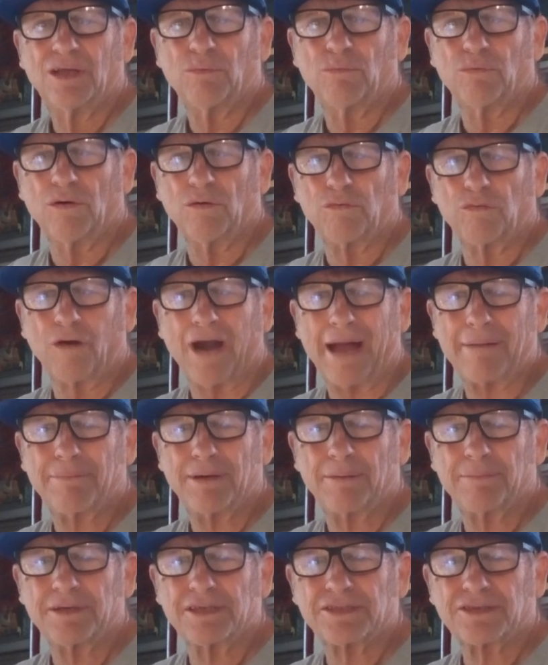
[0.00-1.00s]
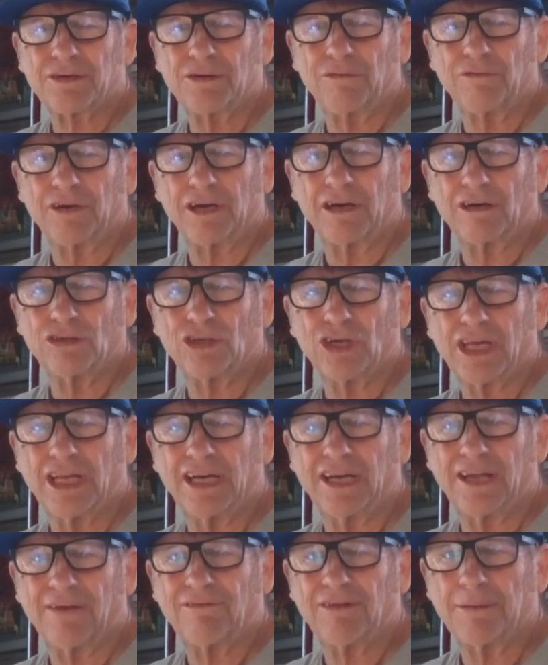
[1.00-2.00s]
We'll wrap up his career looking
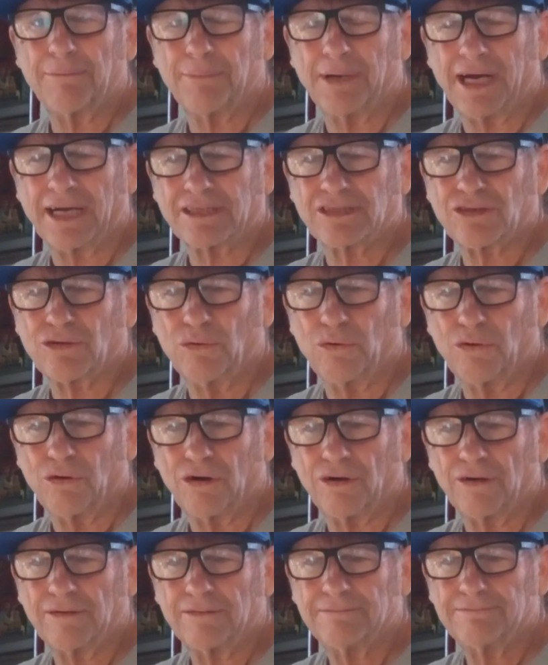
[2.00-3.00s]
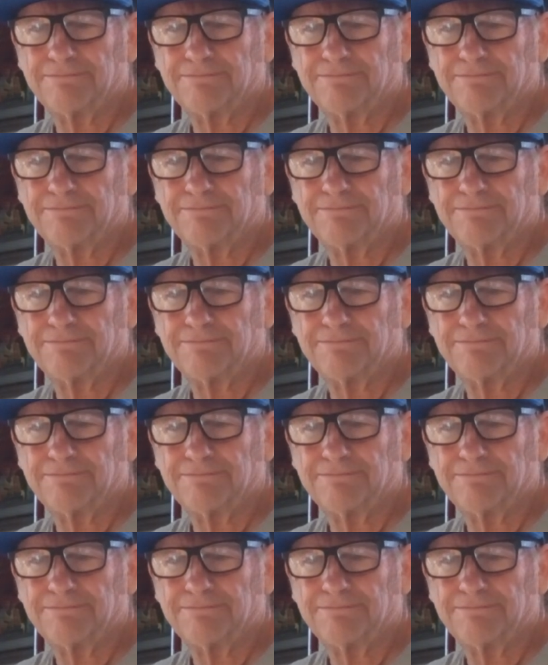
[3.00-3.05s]
at every box score.